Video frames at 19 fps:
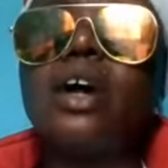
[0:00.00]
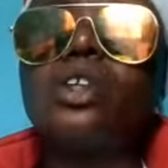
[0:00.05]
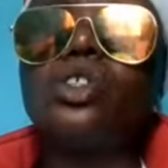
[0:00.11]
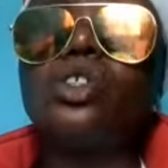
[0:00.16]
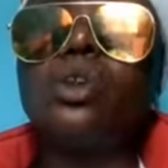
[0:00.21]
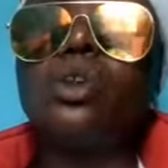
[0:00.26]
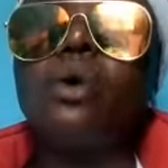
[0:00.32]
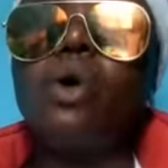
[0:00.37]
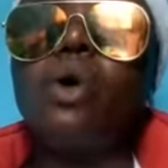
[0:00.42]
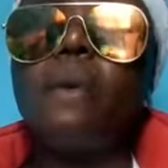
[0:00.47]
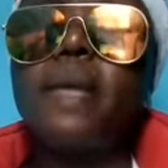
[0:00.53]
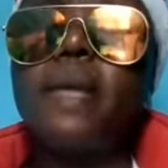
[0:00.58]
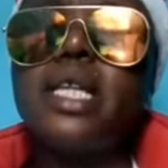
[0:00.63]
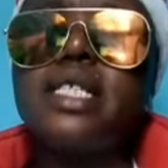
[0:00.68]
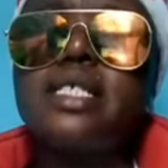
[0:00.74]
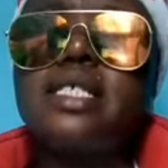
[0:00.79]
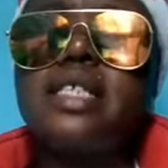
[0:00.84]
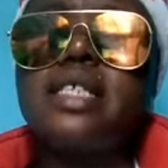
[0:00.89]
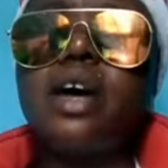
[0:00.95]
Some
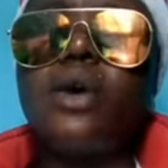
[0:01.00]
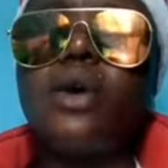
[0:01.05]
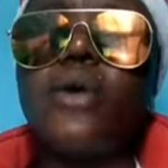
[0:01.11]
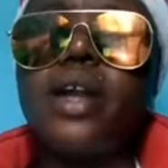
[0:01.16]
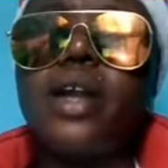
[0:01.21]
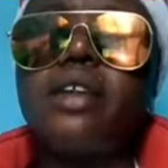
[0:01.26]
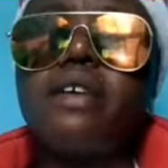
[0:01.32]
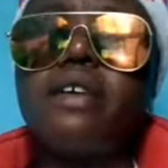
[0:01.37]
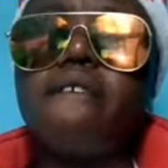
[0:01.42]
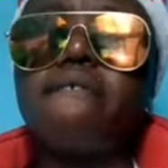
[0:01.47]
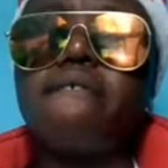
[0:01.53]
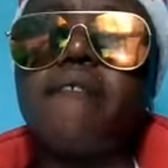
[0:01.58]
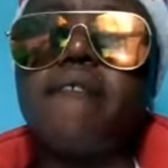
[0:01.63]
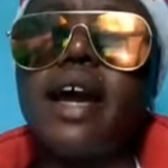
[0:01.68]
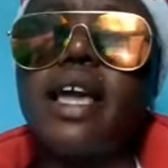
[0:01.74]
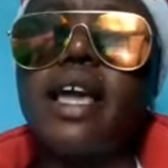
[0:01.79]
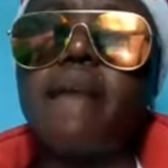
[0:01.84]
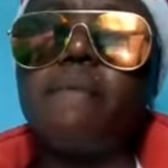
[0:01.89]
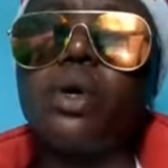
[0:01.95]
communities are already on
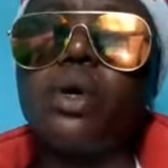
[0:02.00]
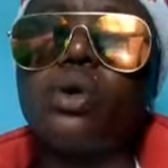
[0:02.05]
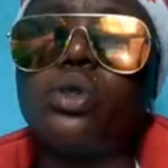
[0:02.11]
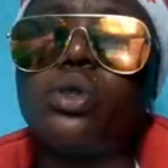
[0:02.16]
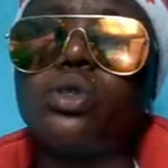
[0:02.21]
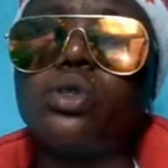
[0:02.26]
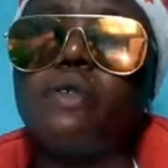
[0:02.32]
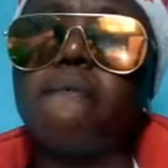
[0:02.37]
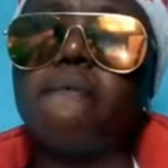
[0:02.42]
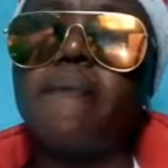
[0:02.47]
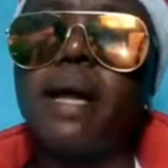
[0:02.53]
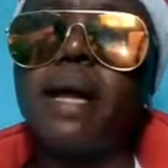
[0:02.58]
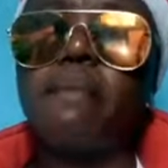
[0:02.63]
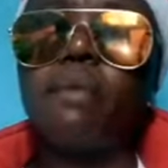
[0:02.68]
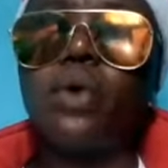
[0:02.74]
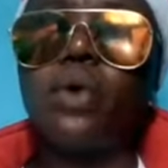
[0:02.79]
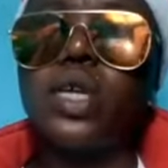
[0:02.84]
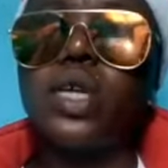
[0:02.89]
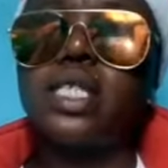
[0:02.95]
fire because of bad
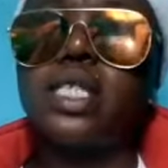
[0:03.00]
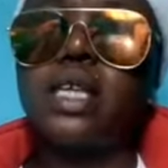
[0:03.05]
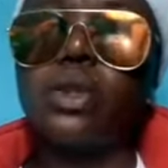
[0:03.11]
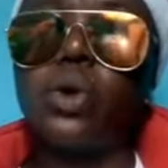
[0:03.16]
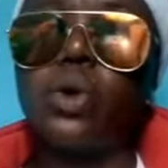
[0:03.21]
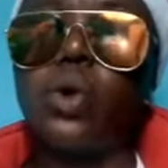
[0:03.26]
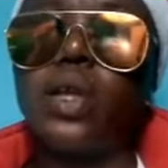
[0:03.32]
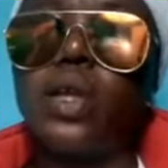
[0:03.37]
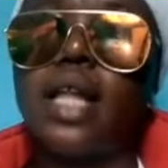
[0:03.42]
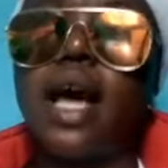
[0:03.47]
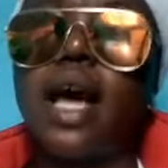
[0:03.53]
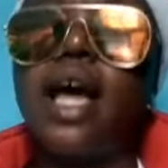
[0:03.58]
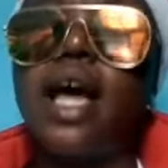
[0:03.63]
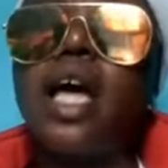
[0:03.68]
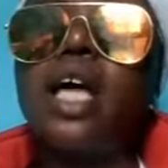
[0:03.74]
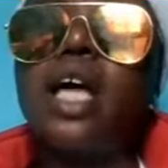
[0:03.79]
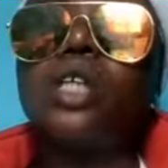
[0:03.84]
boys and all that.